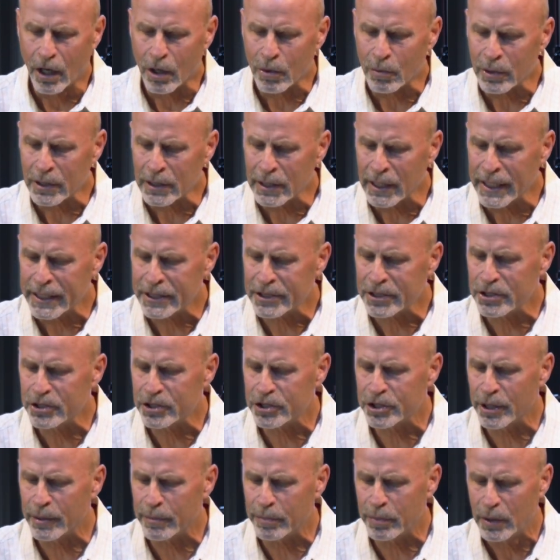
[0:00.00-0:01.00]
Our
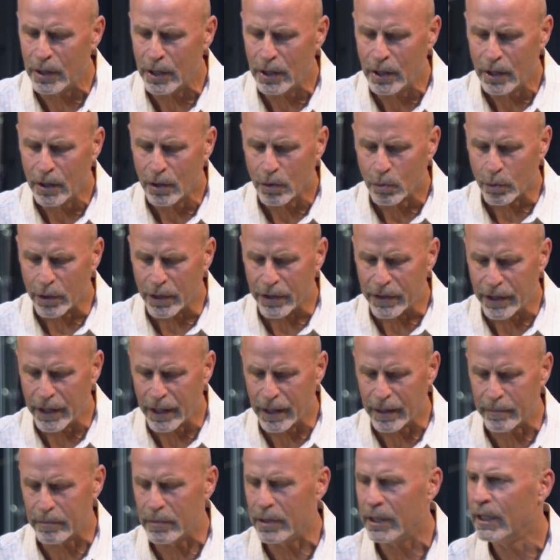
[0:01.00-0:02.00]
relationship
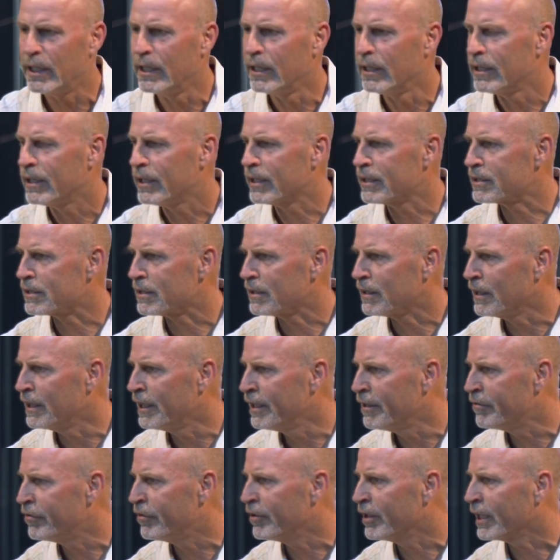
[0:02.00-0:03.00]
with him is
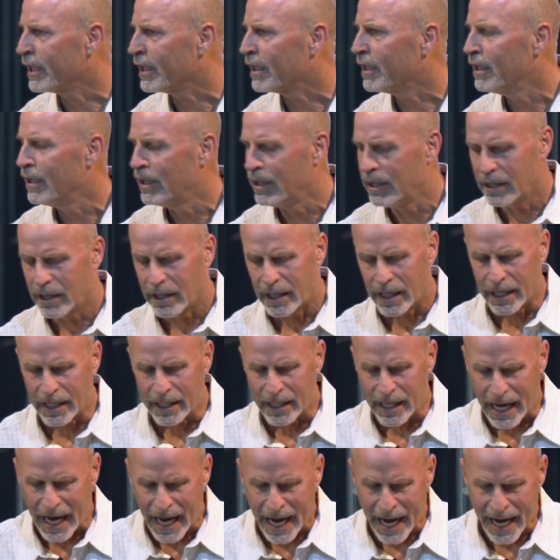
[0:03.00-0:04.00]
living
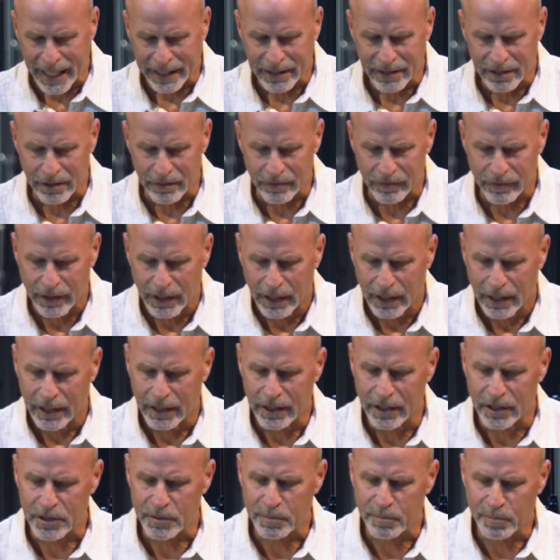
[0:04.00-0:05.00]
and active.
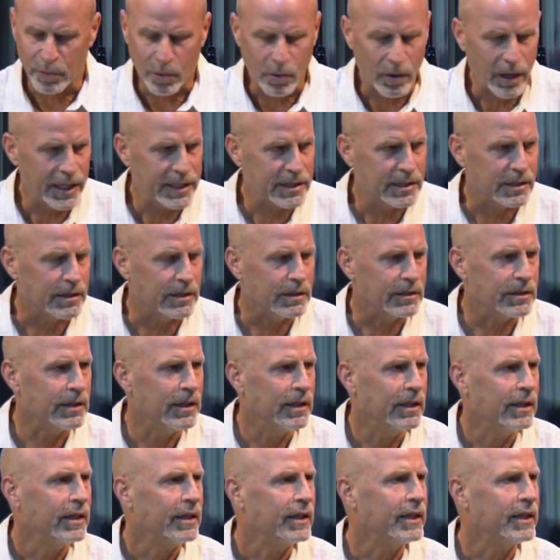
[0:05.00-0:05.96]
He is present.